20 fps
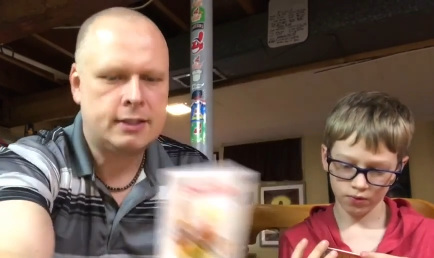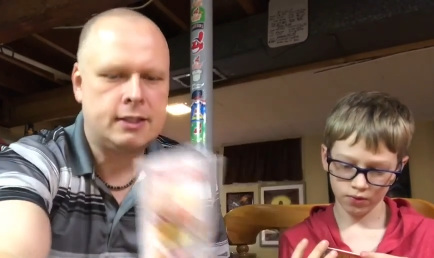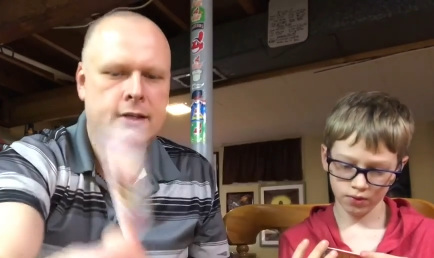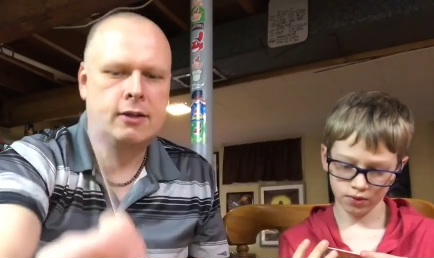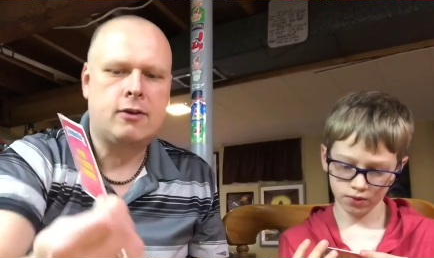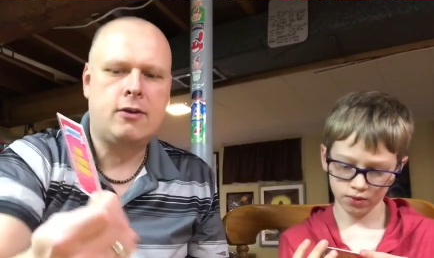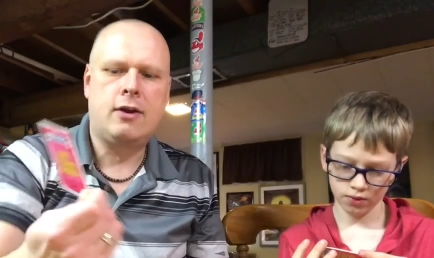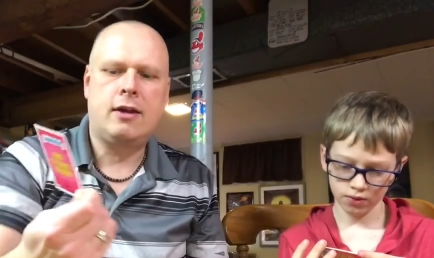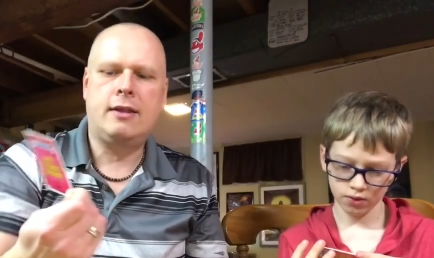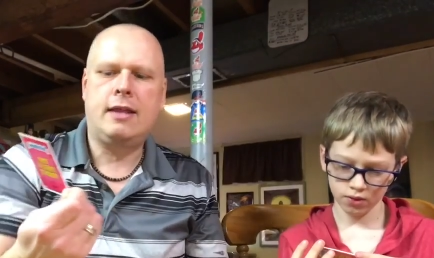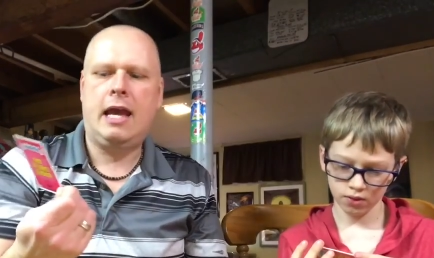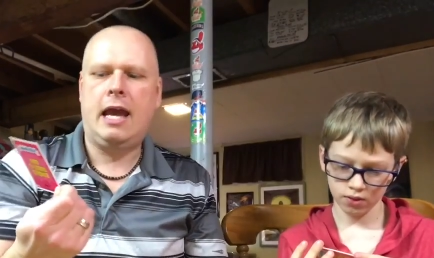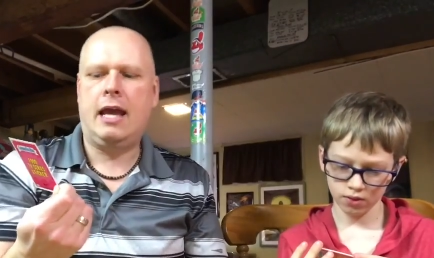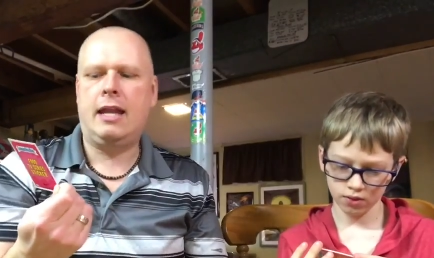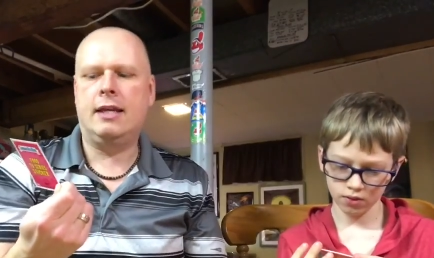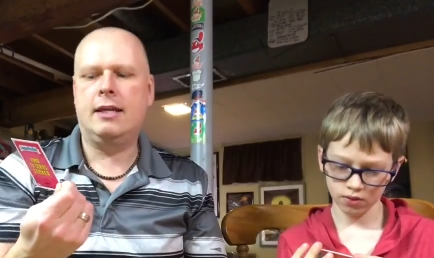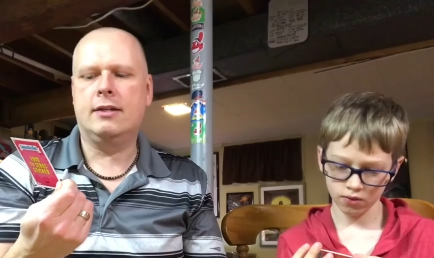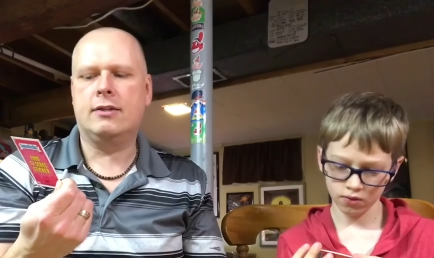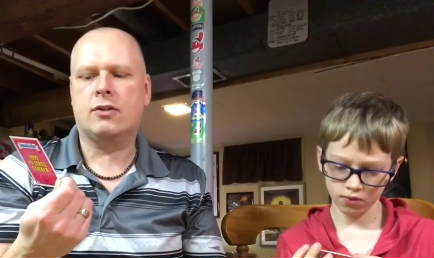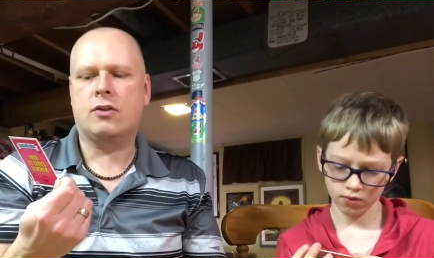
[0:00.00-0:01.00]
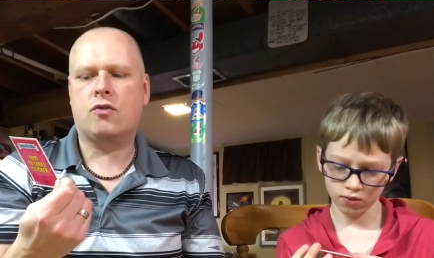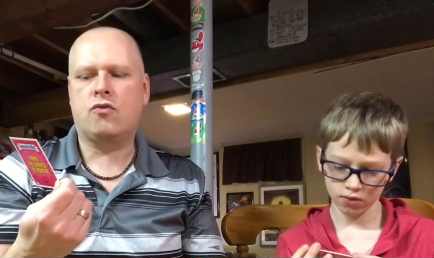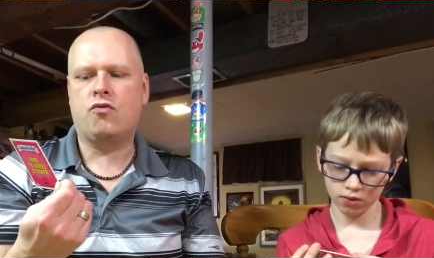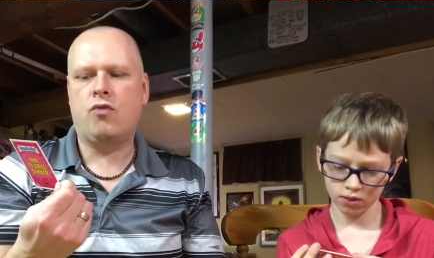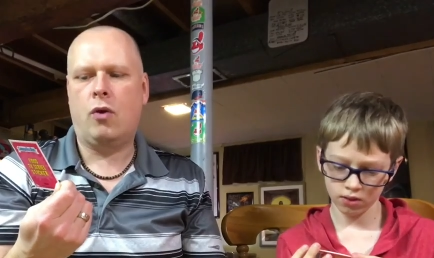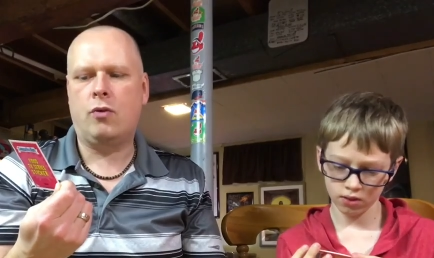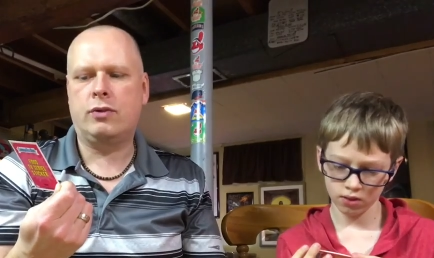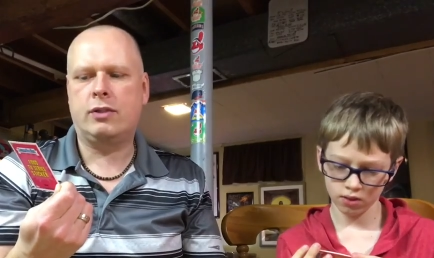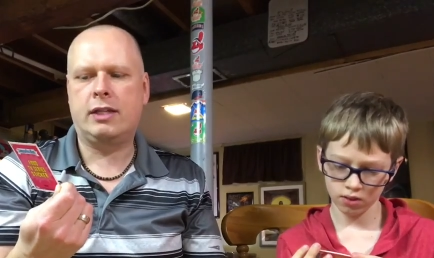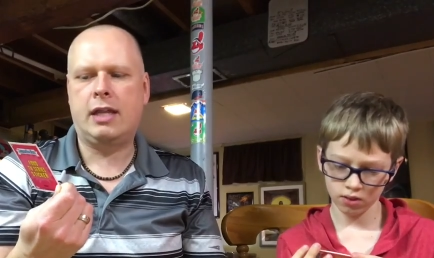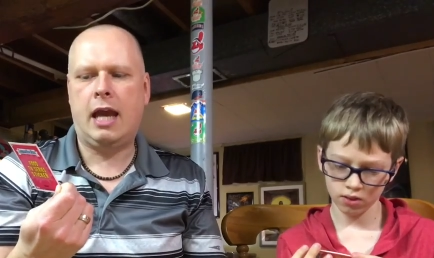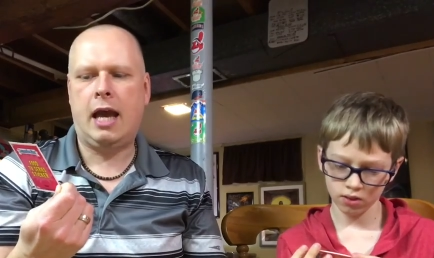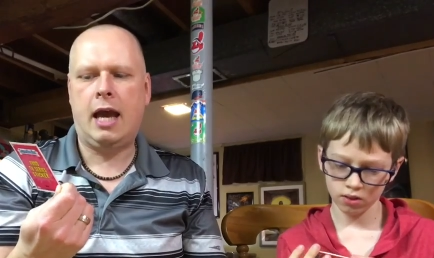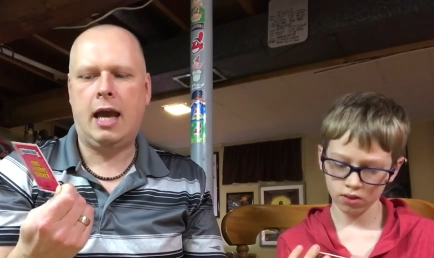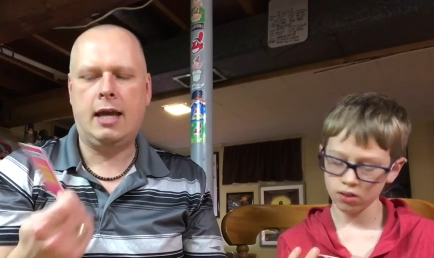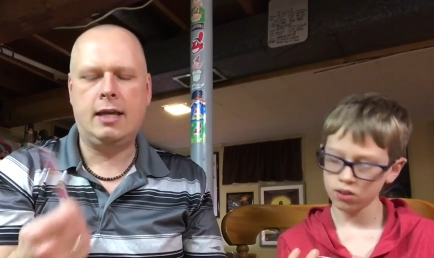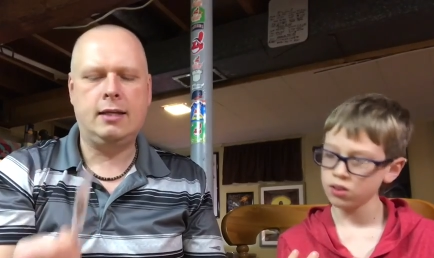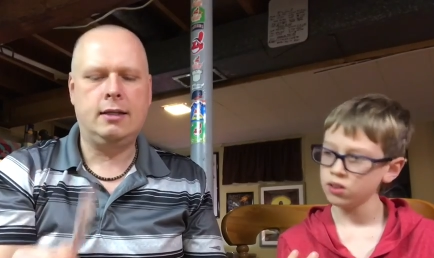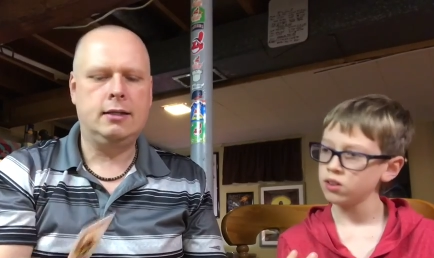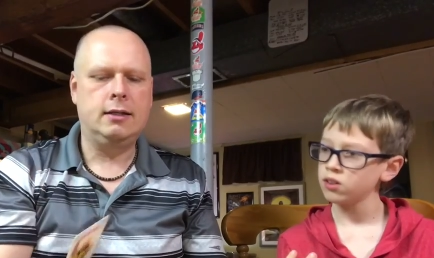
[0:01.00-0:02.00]
Speaker 1: sticker, and that is Gross
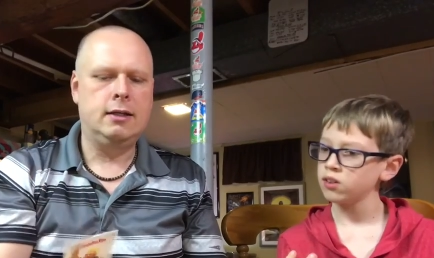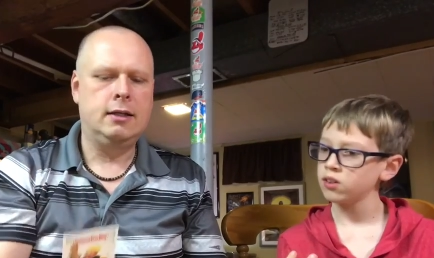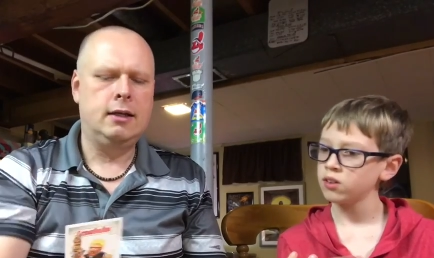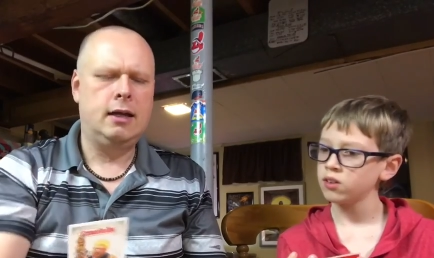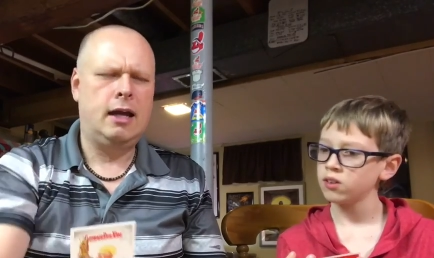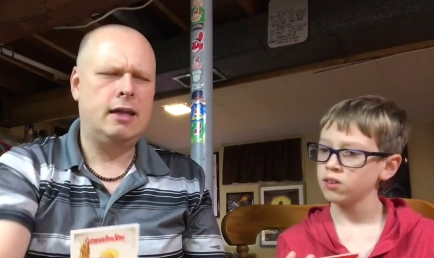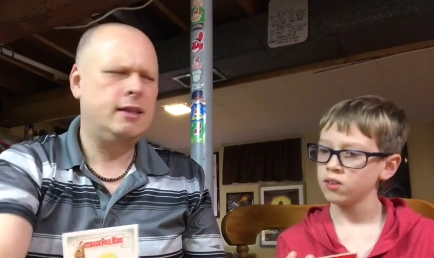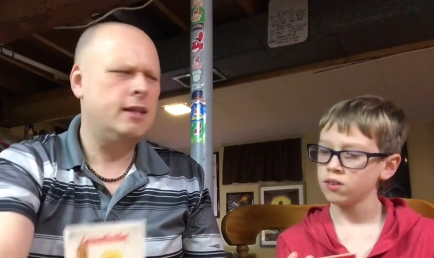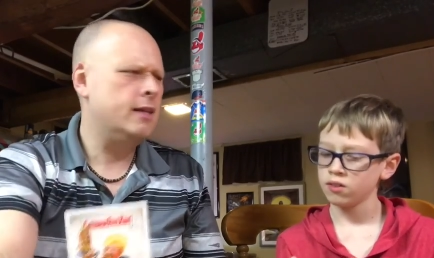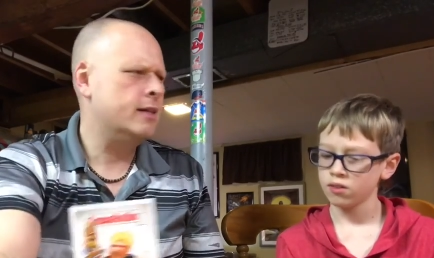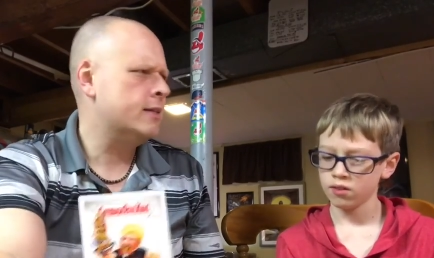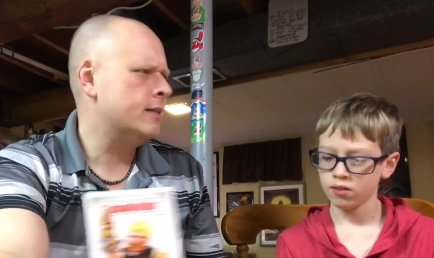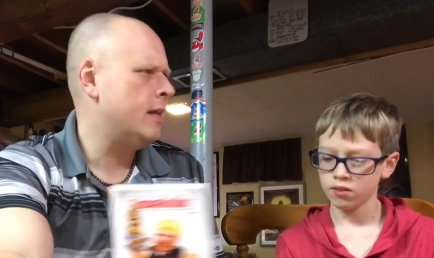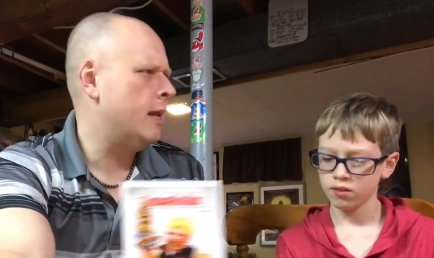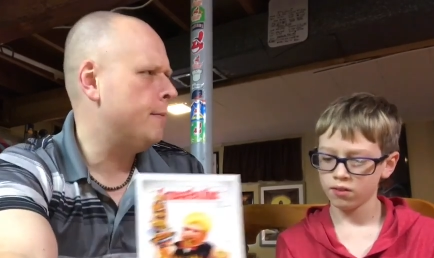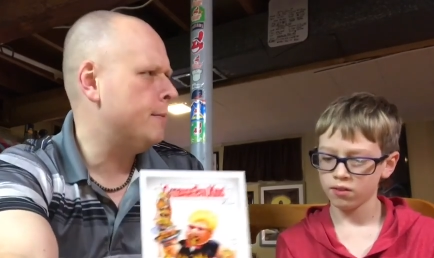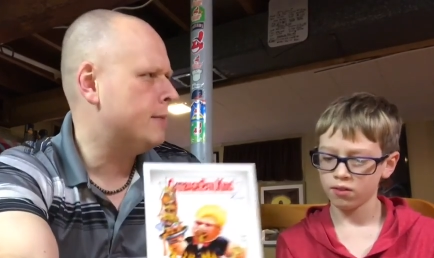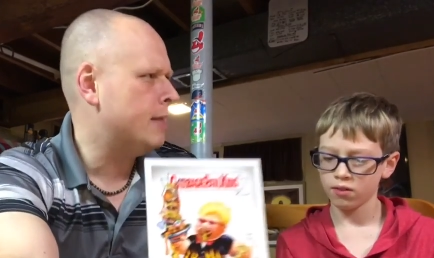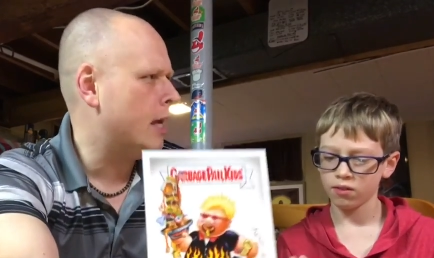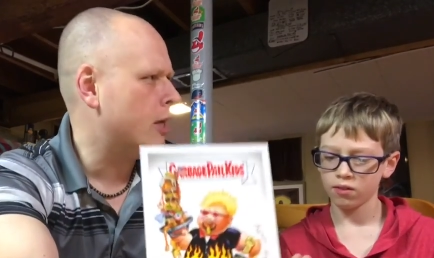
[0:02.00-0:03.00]
Guy. I think his name is